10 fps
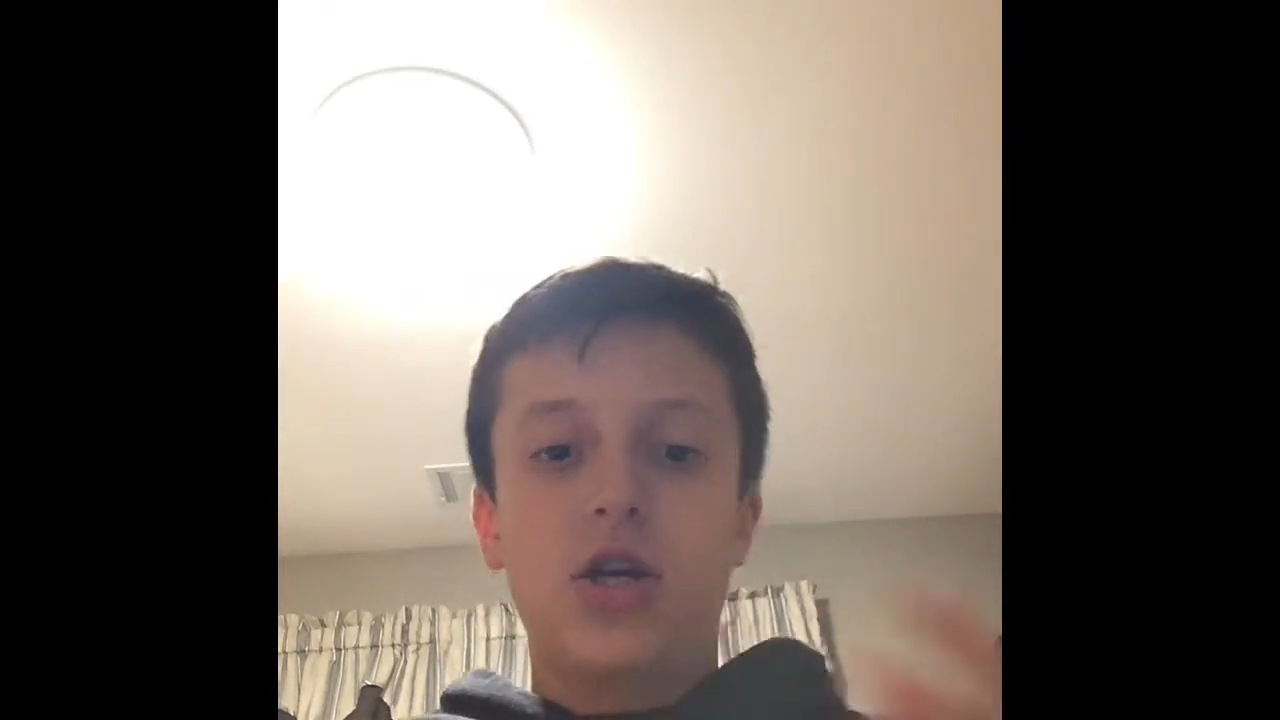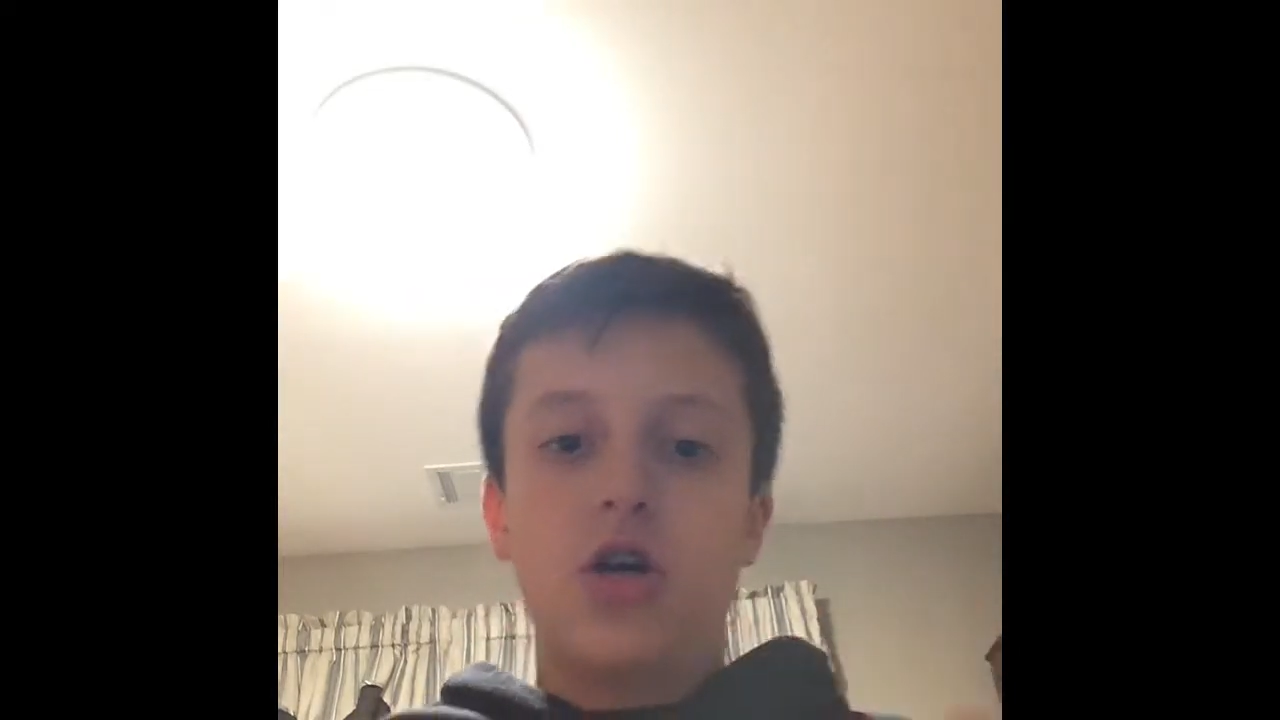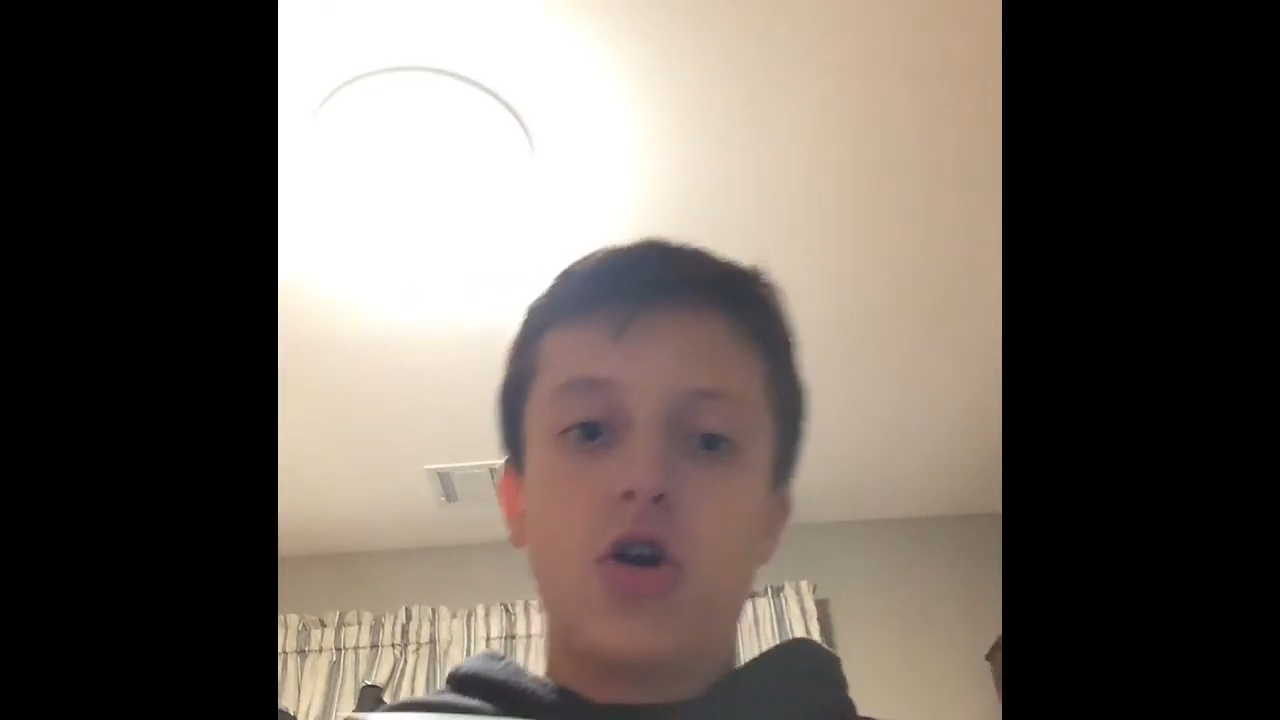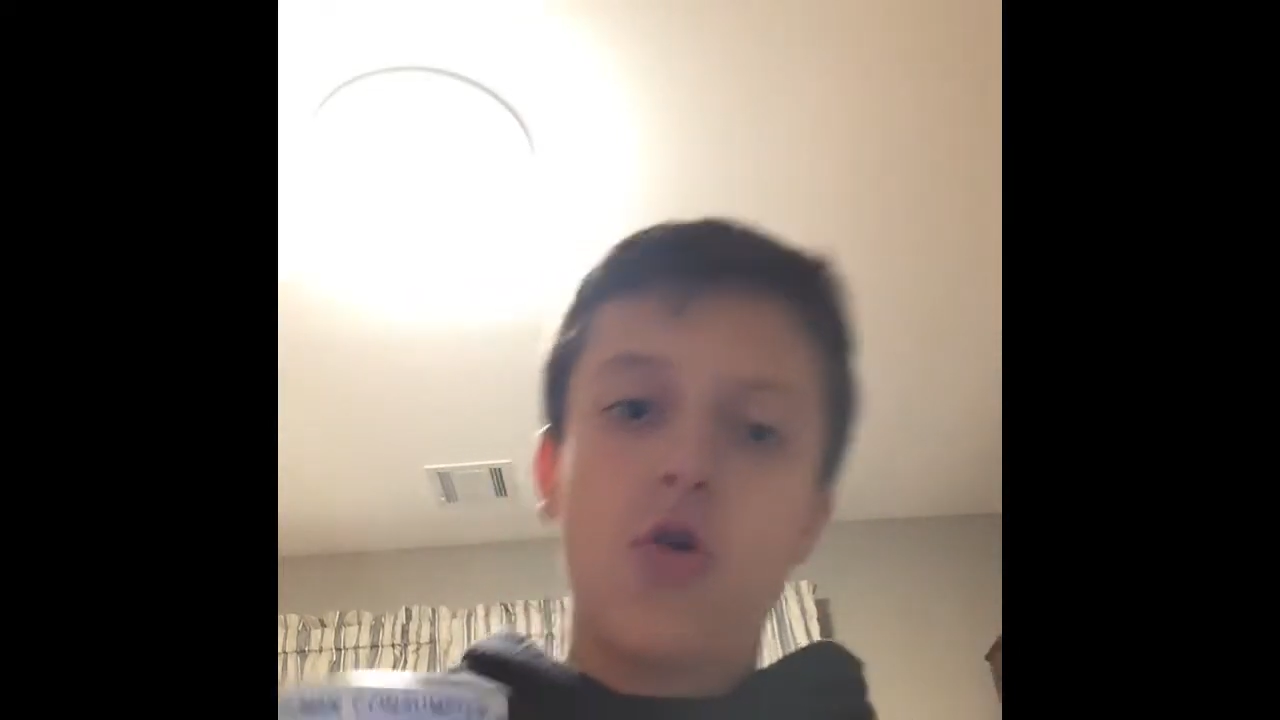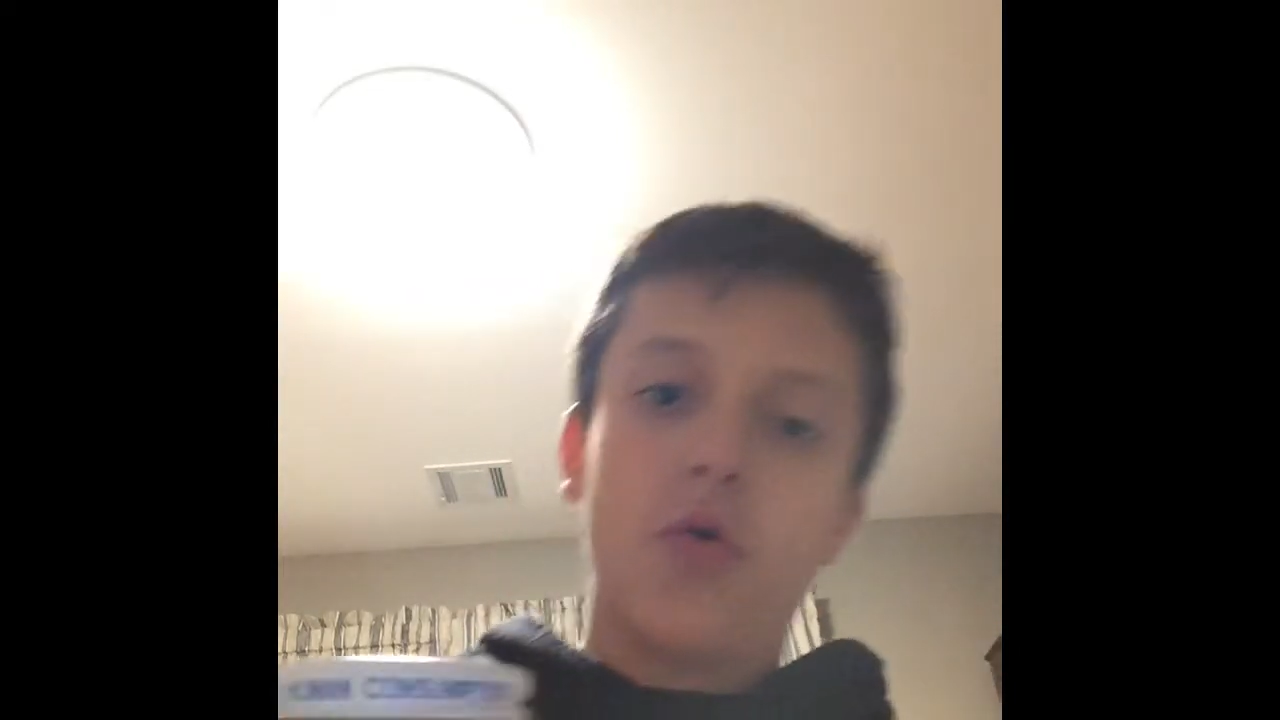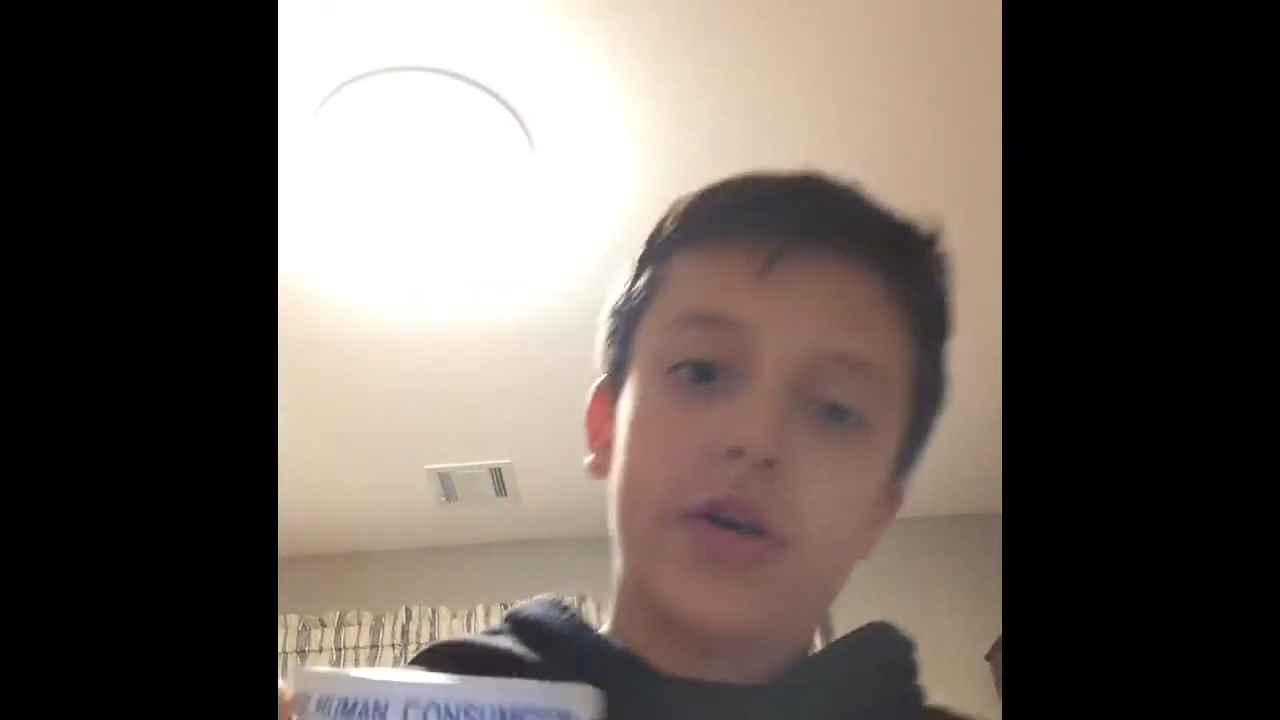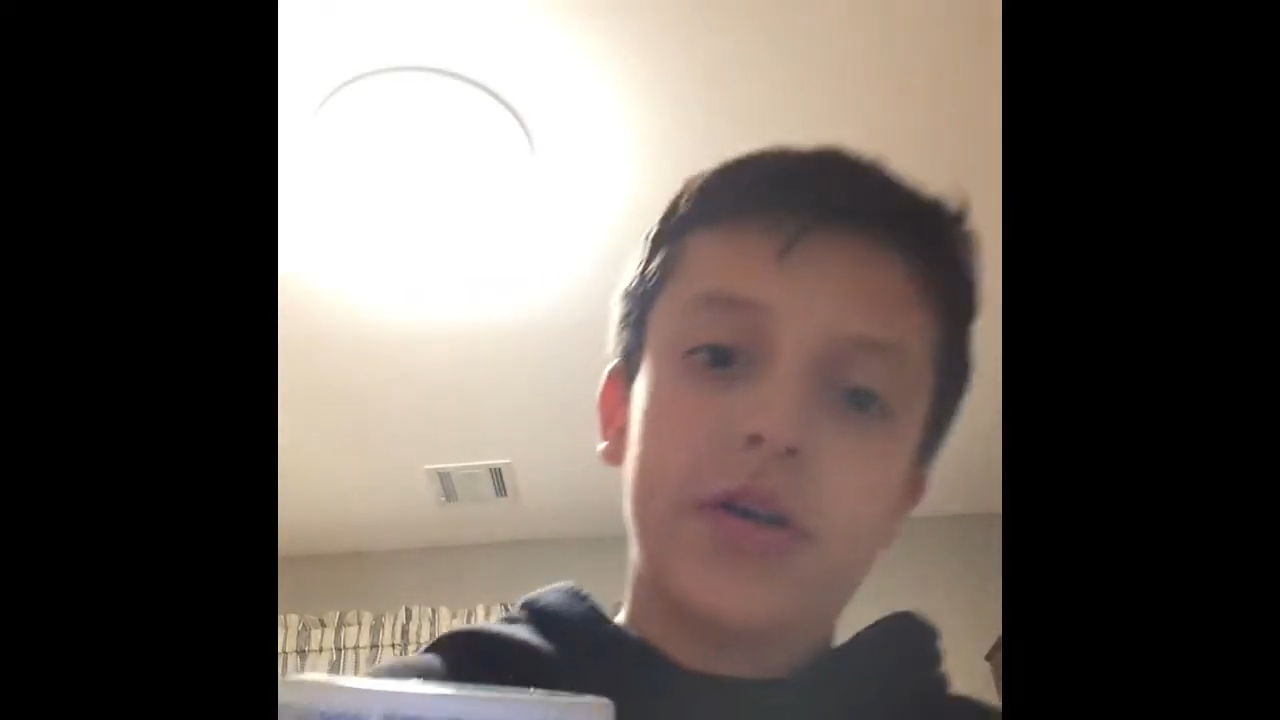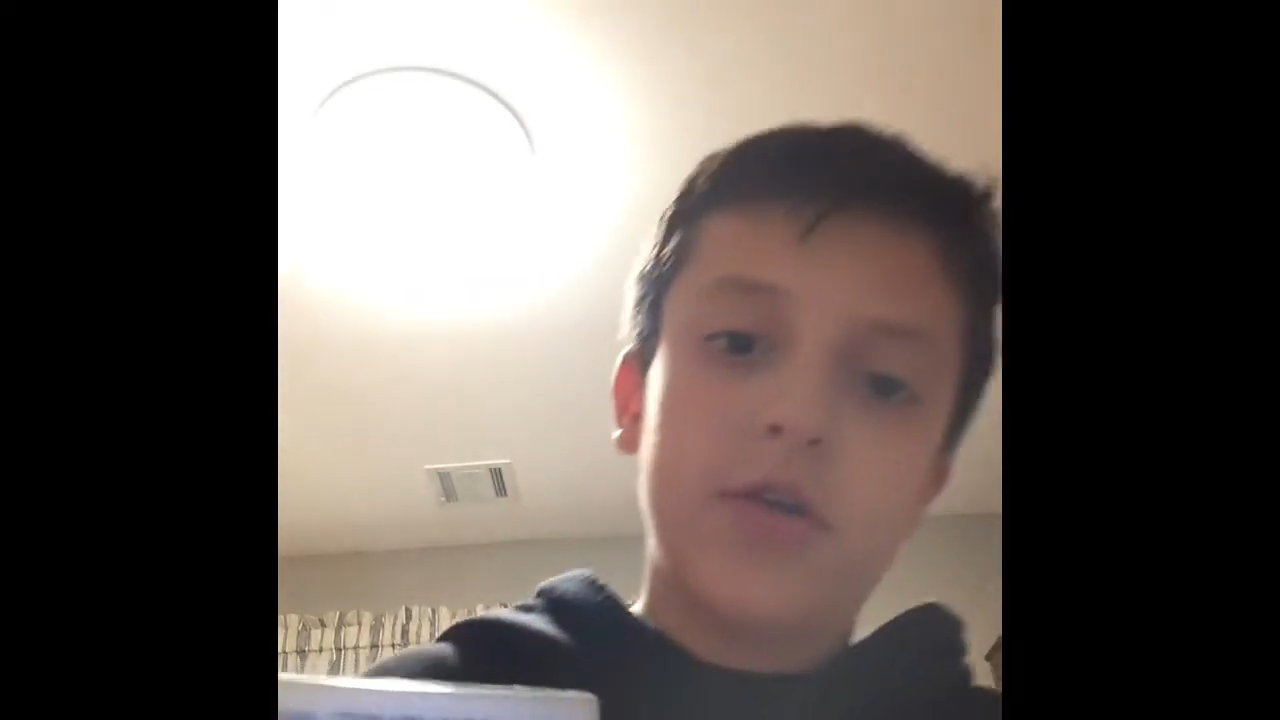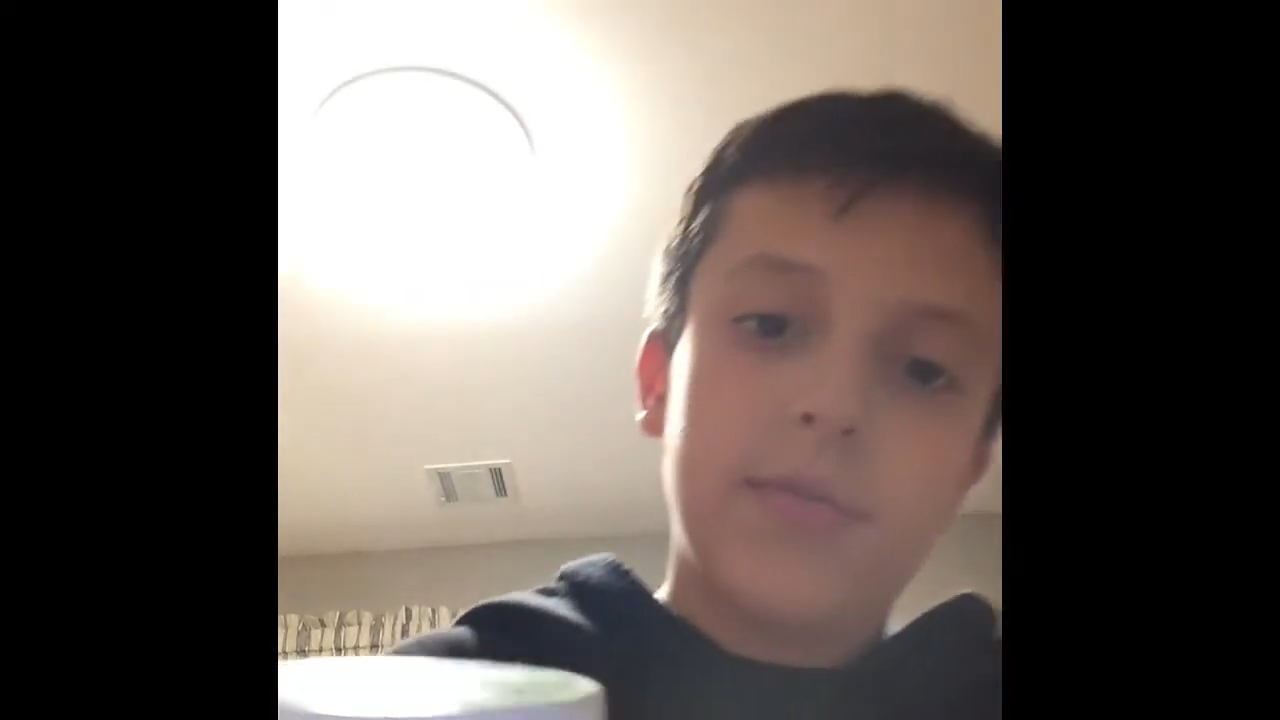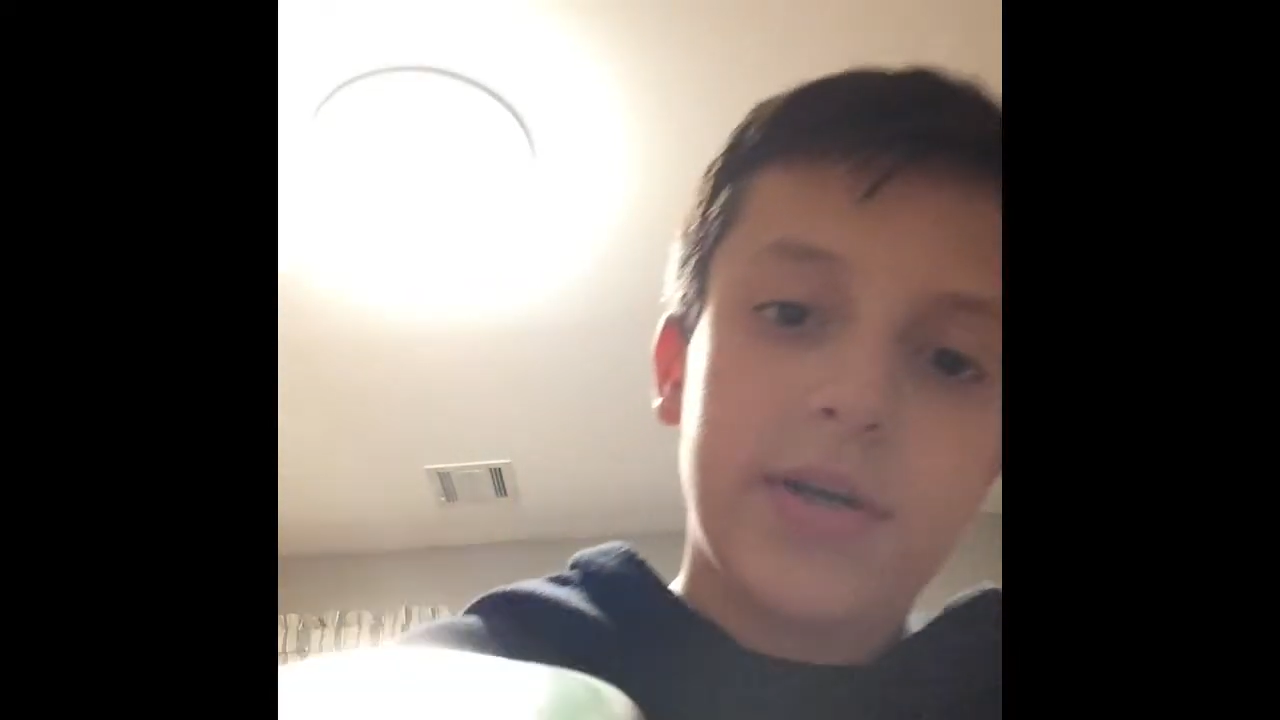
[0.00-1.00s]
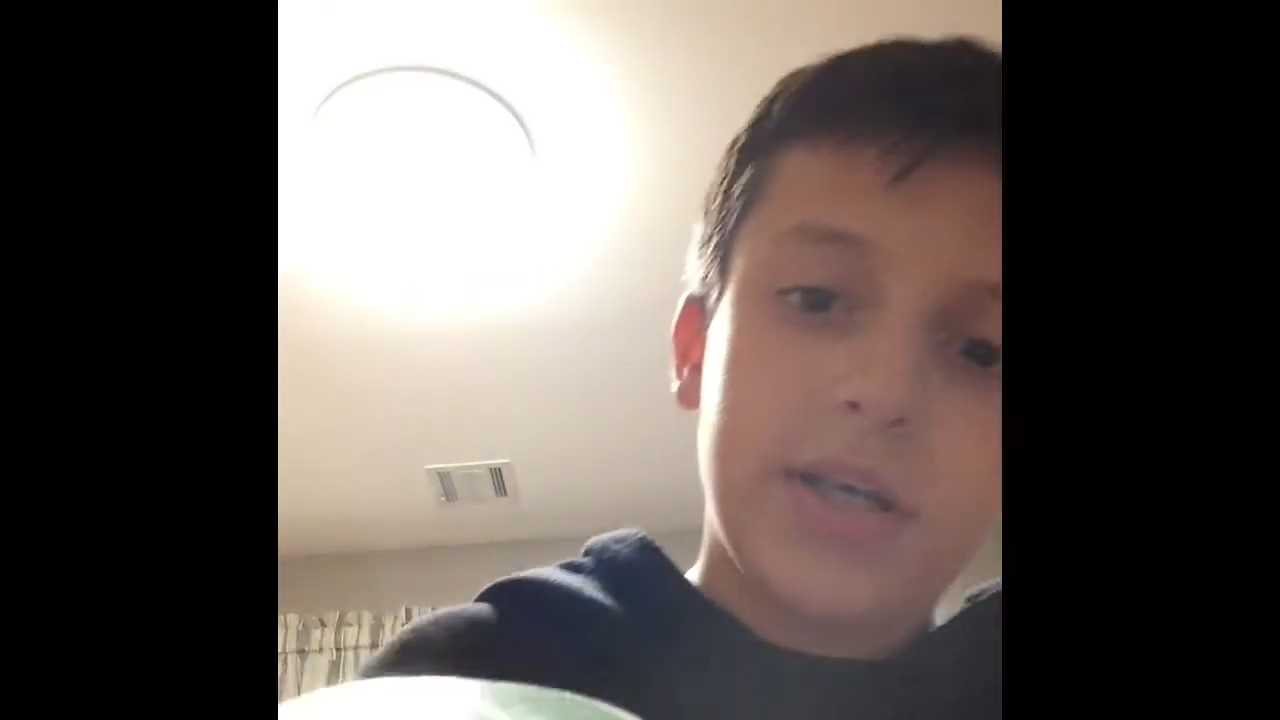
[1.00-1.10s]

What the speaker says: no human